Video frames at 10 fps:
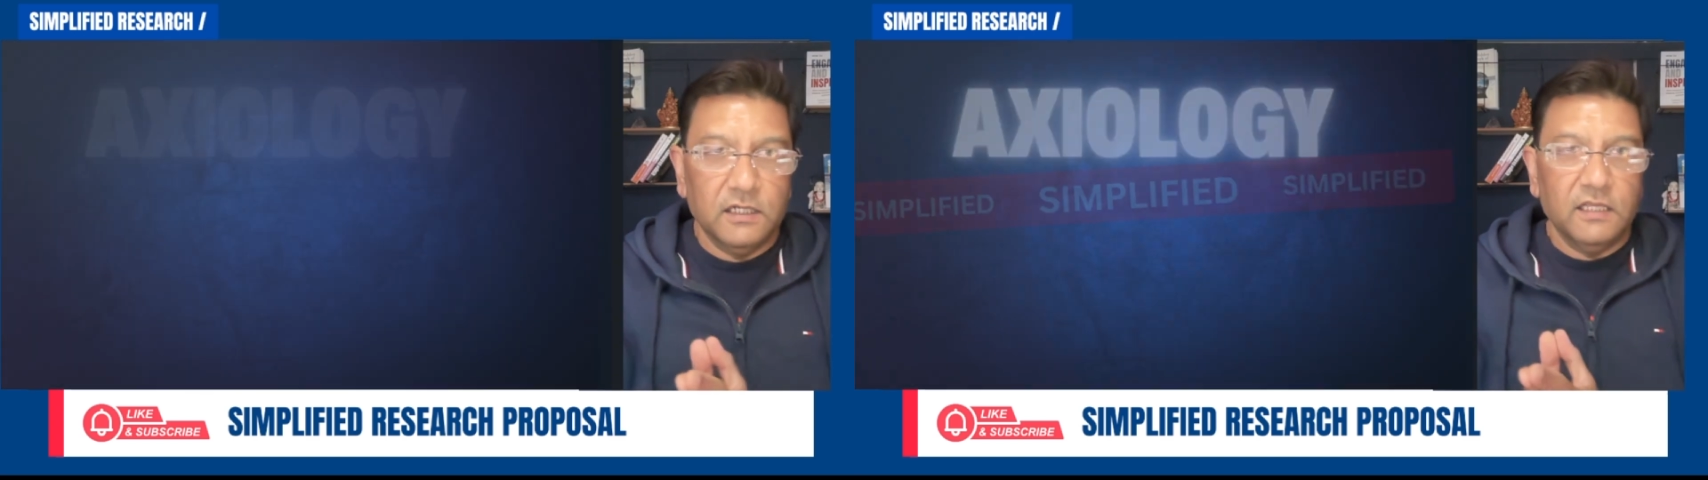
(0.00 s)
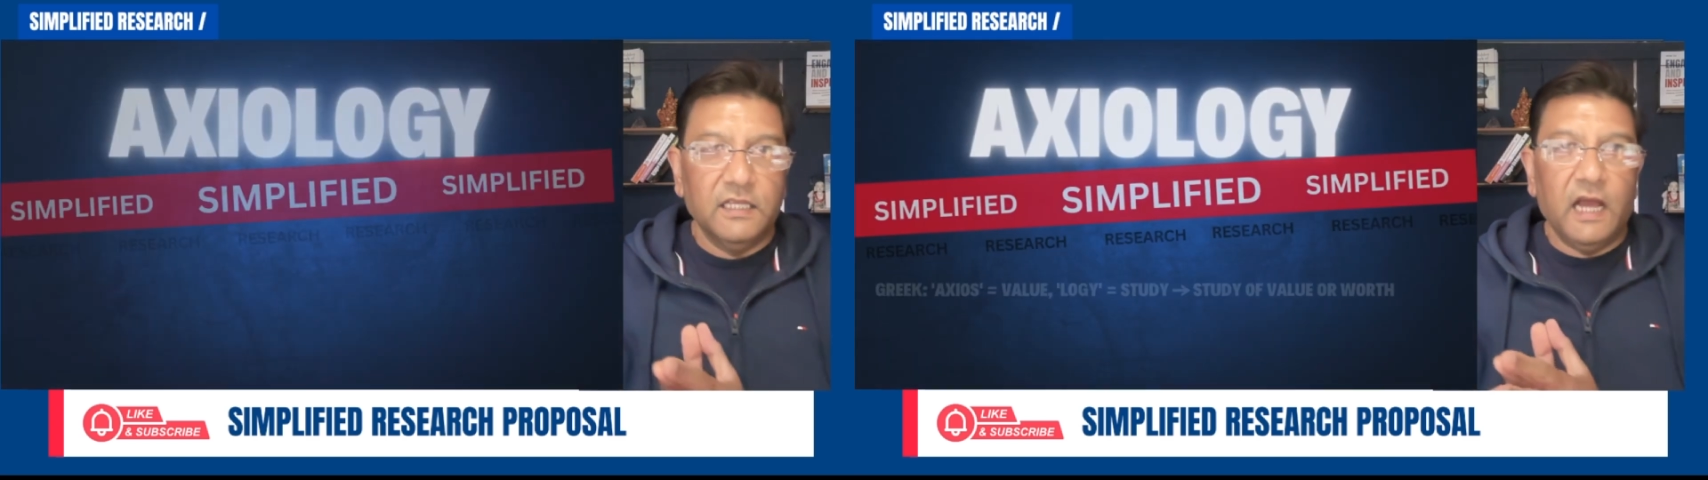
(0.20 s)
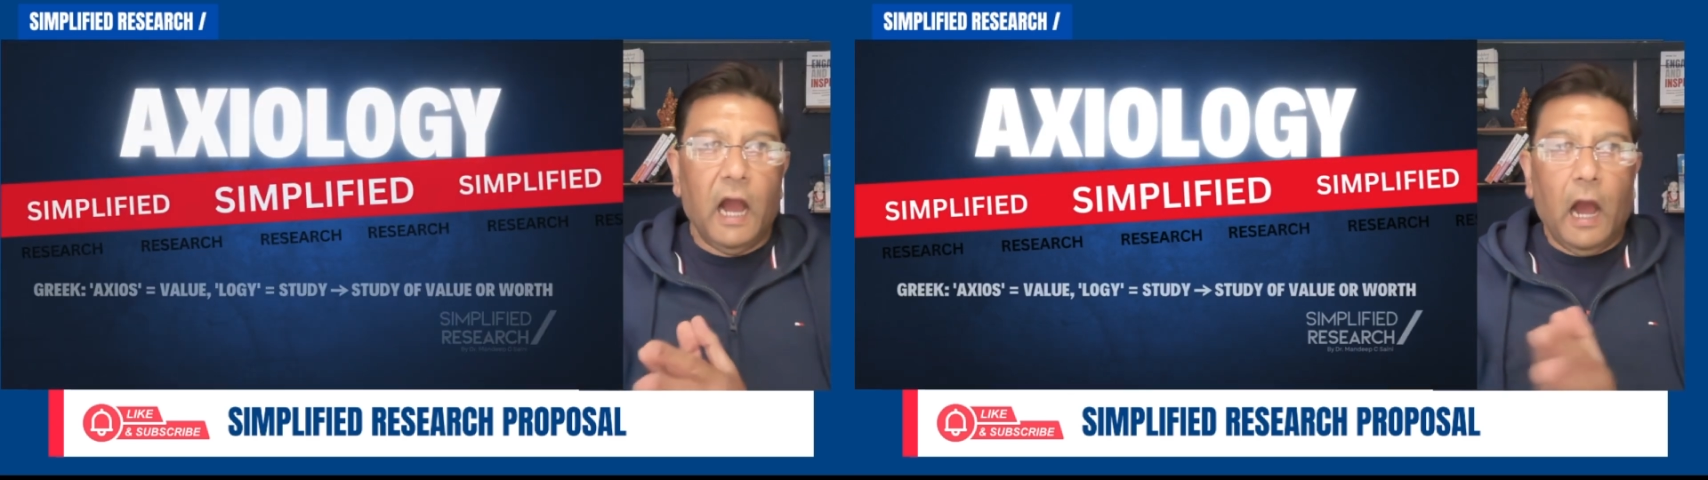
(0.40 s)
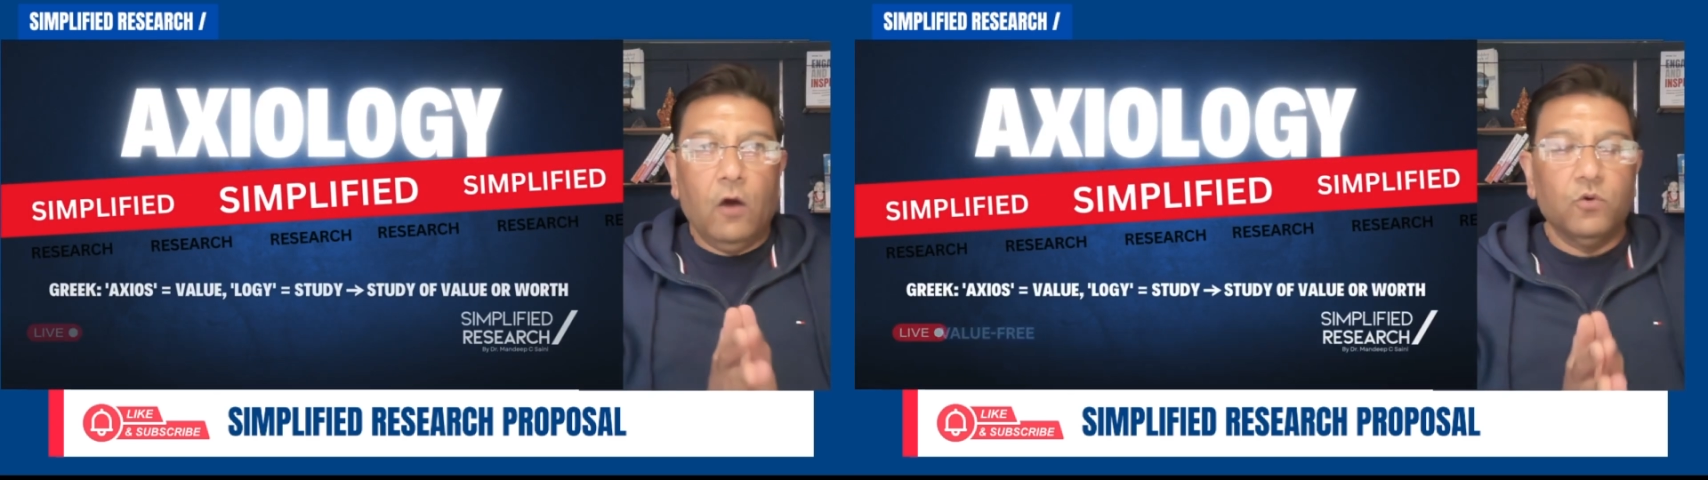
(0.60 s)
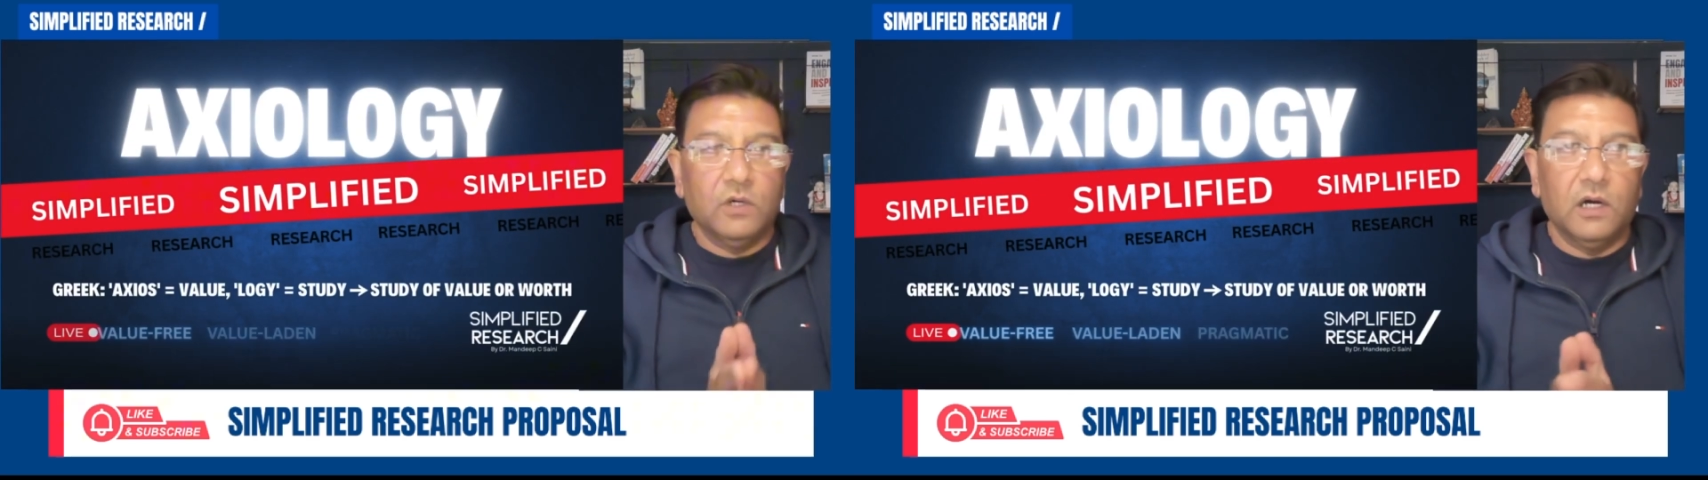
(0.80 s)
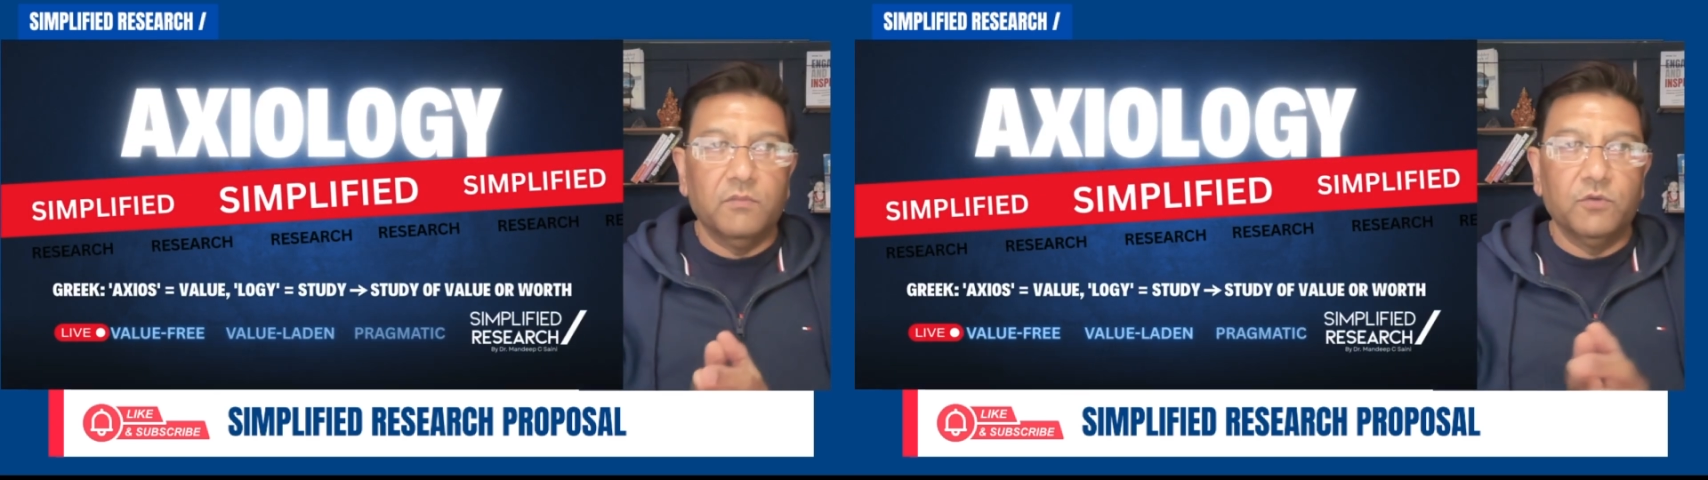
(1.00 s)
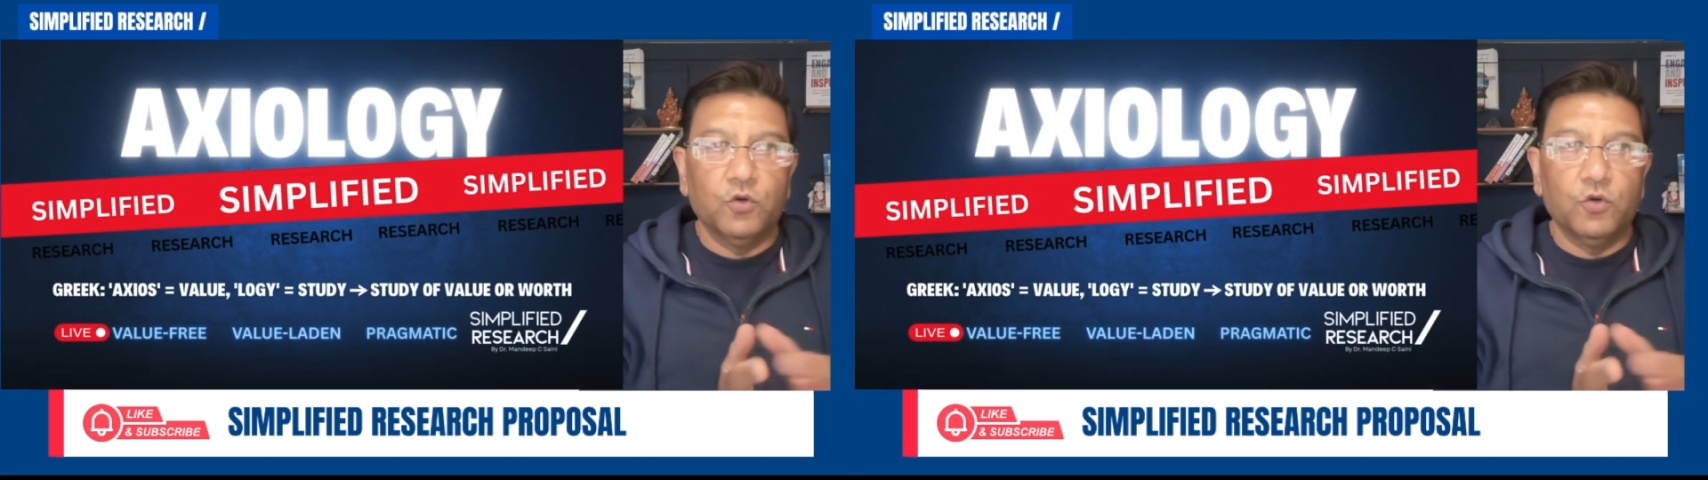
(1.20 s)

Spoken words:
the outcome